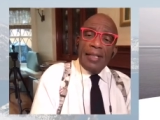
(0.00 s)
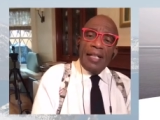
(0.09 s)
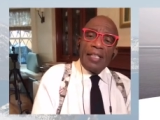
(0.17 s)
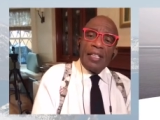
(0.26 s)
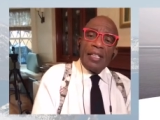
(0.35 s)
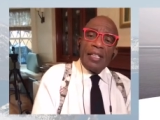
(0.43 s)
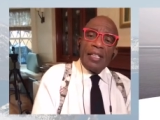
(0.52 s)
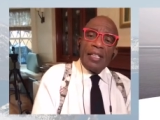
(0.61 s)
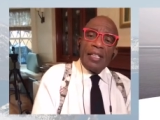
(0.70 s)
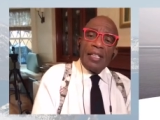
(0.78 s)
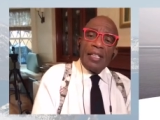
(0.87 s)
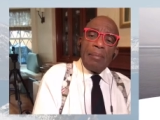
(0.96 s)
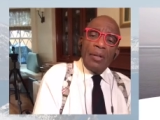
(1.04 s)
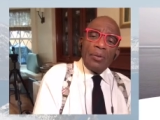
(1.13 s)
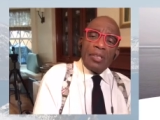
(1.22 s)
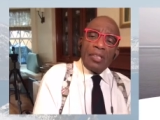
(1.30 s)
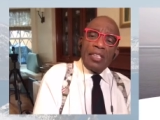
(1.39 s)
Uh, and the
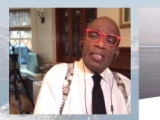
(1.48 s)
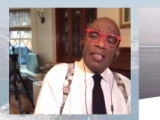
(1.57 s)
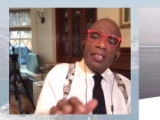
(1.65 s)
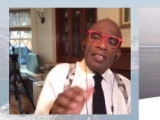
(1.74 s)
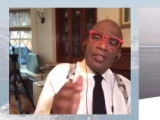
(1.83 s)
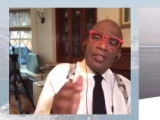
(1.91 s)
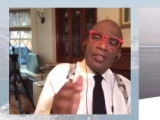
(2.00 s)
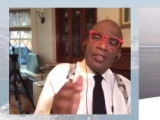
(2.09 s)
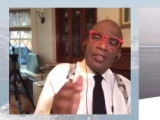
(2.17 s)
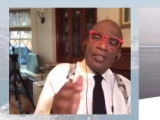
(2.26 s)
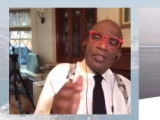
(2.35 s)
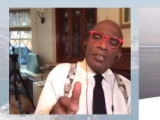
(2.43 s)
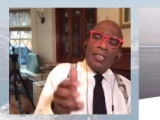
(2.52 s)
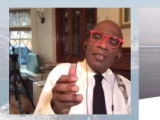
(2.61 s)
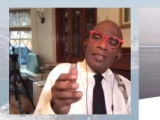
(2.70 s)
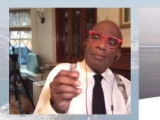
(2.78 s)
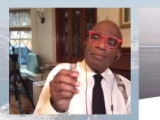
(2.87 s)
amount of uh, the, the
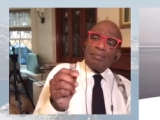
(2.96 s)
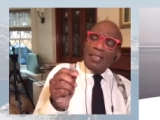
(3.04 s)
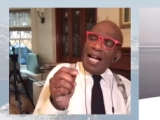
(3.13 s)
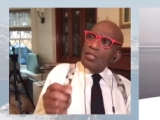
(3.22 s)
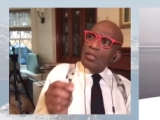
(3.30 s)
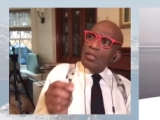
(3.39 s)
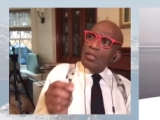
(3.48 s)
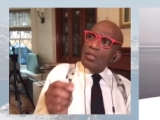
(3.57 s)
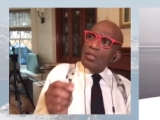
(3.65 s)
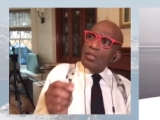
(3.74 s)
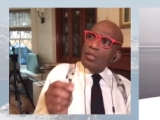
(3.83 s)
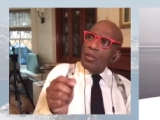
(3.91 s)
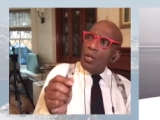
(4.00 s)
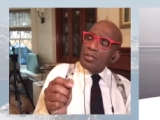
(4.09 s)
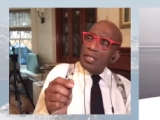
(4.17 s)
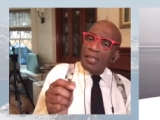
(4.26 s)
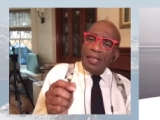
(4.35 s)
yearly uh, ice loss,